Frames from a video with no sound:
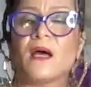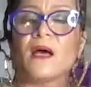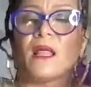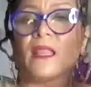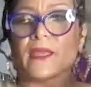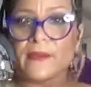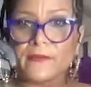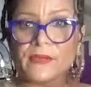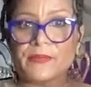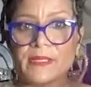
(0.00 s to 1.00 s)
a
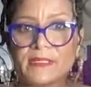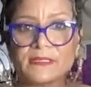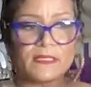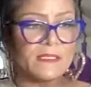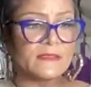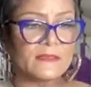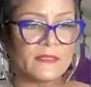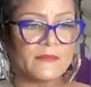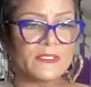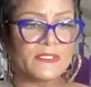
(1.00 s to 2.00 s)
layering piece under
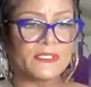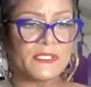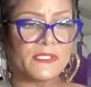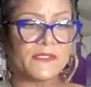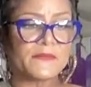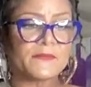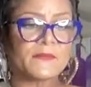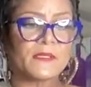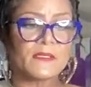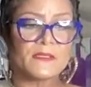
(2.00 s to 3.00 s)
something sheer.
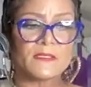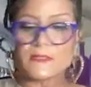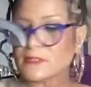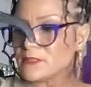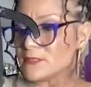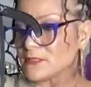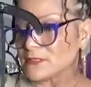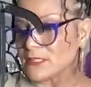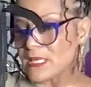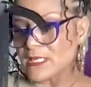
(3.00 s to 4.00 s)
This is a
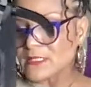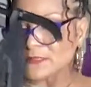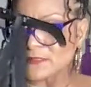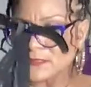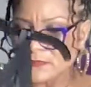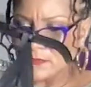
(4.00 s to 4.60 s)
size